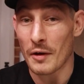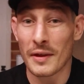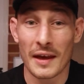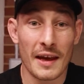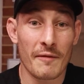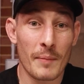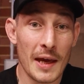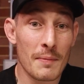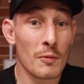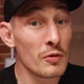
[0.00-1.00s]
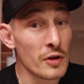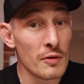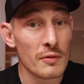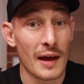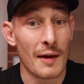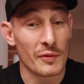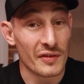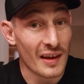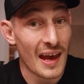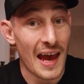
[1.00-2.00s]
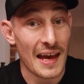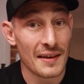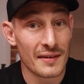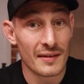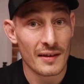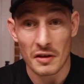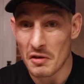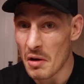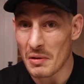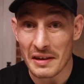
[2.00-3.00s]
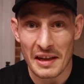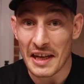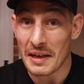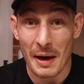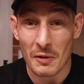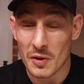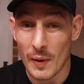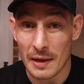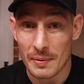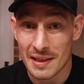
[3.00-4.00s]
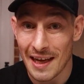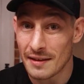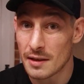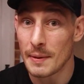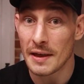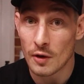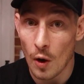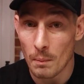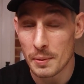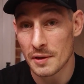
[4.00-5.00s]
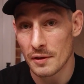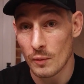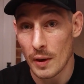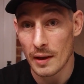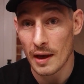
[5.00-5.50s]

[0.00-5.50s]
and I think if people knew that was the case that you only need about 20% to be competent with